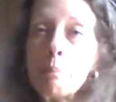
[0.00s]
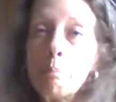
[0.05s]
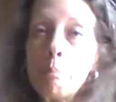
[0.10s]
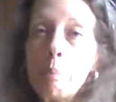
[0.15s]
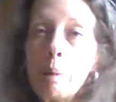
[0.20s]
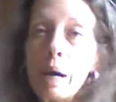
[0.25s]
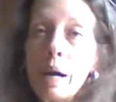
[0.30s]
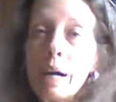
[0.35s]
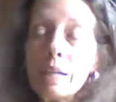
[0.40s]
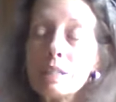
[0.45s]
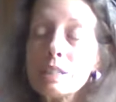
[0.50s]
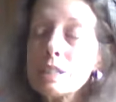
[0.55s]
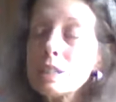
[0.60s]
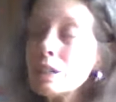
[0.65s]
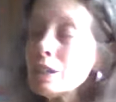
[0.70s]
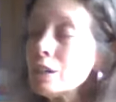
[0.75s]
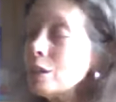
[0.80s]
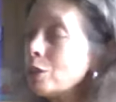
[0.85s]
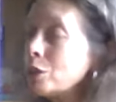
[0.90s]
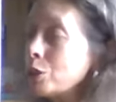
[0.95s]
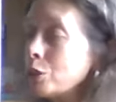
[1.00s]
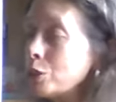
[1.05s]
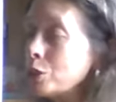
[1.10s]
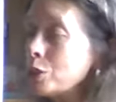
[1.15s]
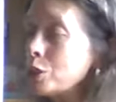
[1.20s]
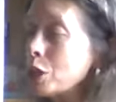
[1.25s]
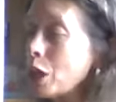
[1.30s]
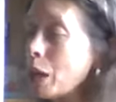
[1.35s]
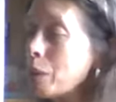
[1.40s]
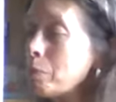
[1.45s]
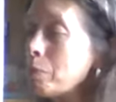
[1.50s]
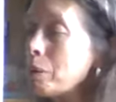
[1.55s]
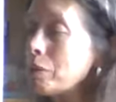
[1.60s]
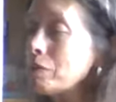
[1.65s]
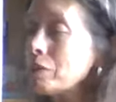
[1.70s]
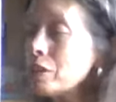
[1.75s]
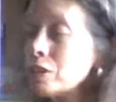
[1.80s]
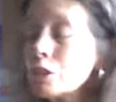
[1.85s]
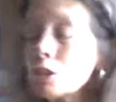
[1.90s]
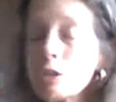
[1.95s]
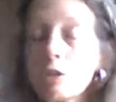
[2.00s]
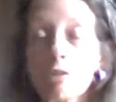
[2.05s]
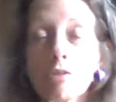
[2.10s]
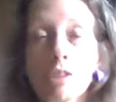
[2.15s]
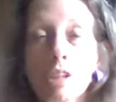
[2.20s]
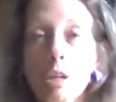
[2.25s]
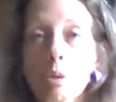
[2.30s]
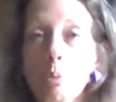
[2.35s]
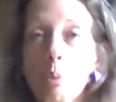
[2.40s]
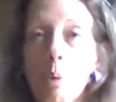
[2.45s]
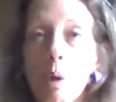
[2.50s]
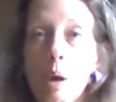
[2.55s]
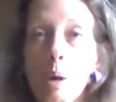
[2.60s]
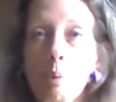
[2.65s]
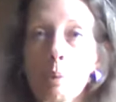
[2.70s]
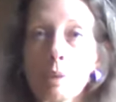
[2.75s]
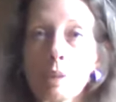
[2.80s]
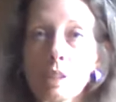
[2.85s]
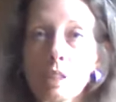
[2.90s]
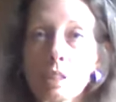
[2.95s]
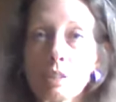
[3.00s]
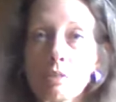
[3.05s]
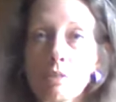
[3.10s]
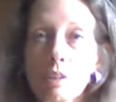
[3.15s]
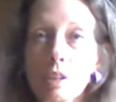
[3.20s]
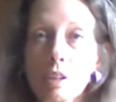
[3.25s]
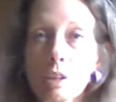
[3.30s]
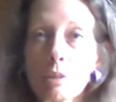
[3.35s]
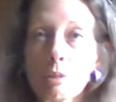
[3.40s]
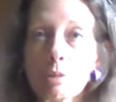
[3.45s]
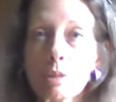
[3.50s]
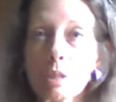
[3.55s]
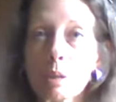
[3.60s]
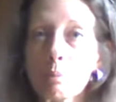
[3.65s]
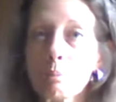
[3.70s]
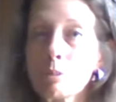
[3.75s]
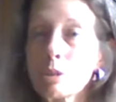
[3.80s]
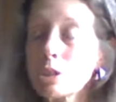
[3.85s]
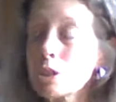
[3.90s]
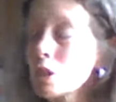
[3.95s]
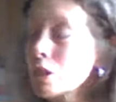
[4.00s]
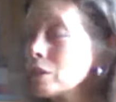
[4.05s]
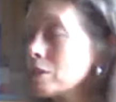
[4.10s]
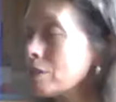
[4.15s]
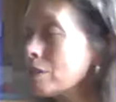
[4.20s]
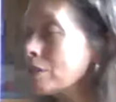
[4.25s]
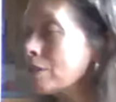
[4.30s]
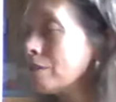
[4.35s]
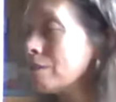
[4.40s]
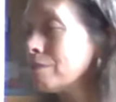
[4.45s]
But good job on this. You've done well with these videos. I'm just